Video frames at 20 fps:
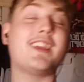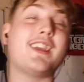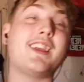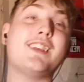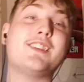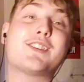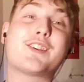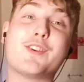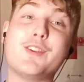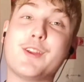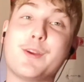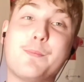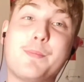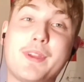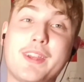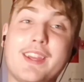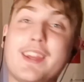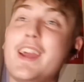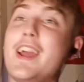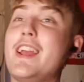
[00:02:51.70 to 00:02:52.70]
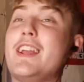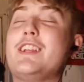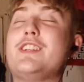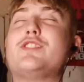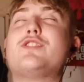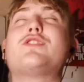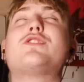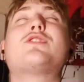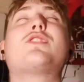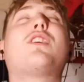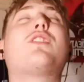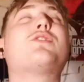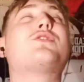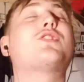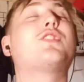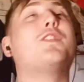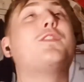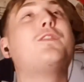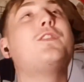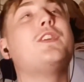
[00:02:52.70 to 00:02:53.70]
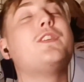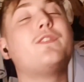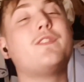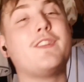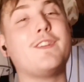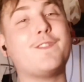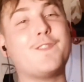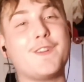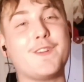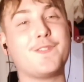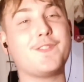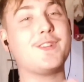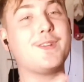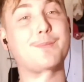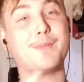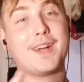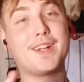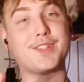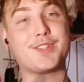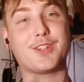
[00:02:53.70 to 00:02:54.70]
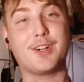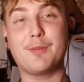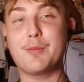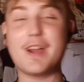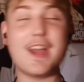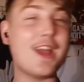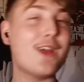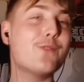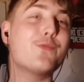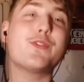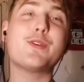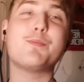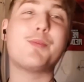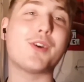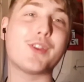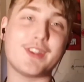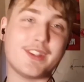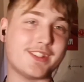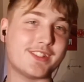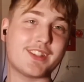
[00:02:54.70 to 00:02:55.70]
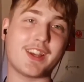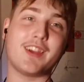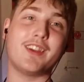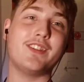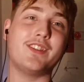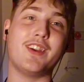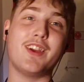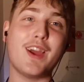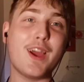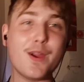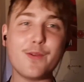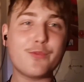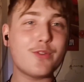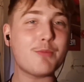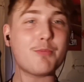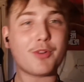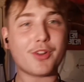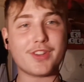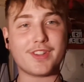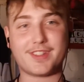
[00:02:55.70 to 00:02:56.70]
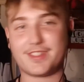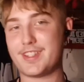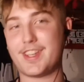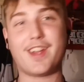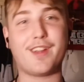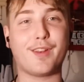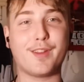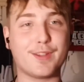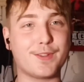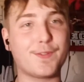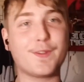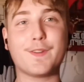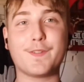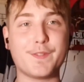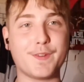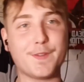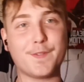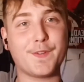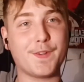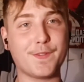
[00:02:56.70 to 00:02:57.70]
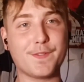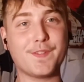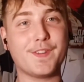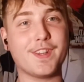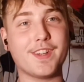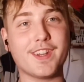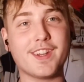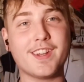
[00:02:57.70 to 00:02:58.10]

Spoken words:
is going to be such a 50-50 matchup. Everybody's saying it. Everybody's saying it's 50-50.